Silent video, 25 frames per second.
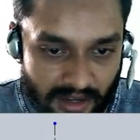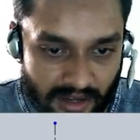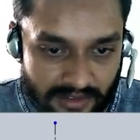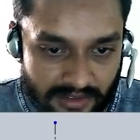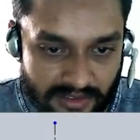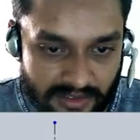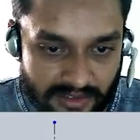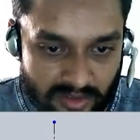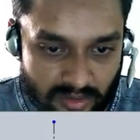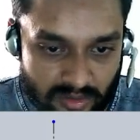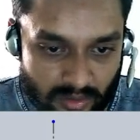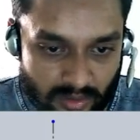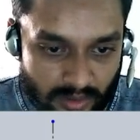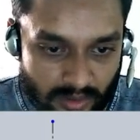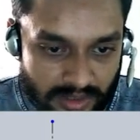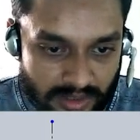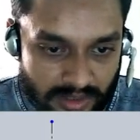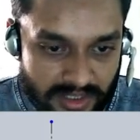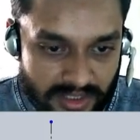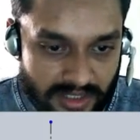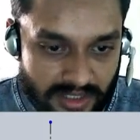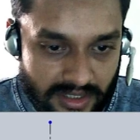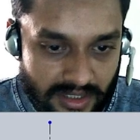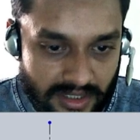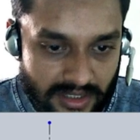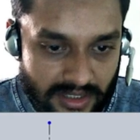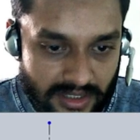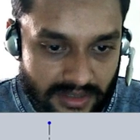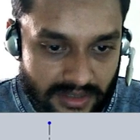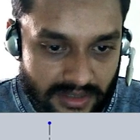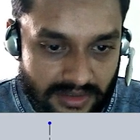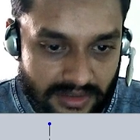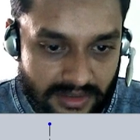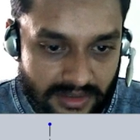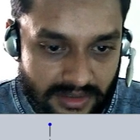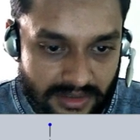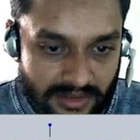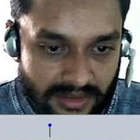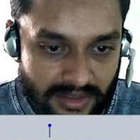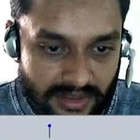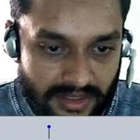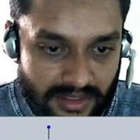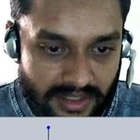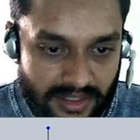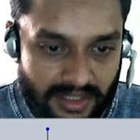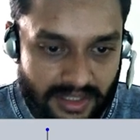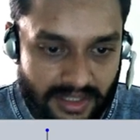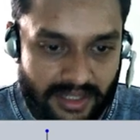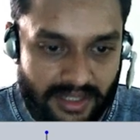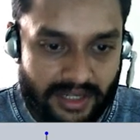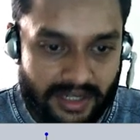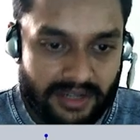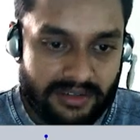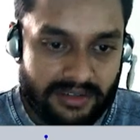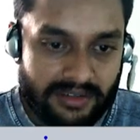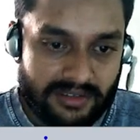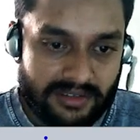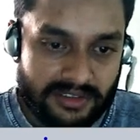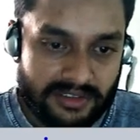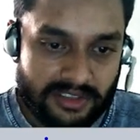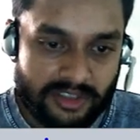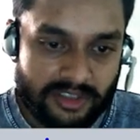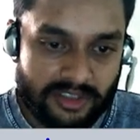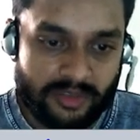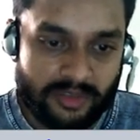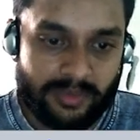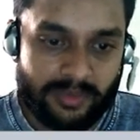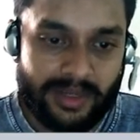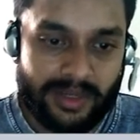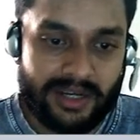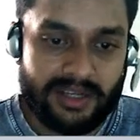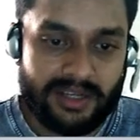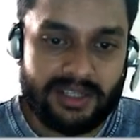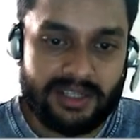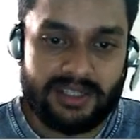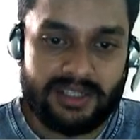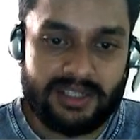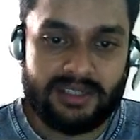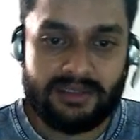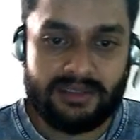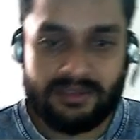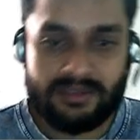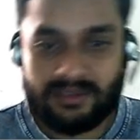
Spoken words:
this is horizontal, correct, this is parallel,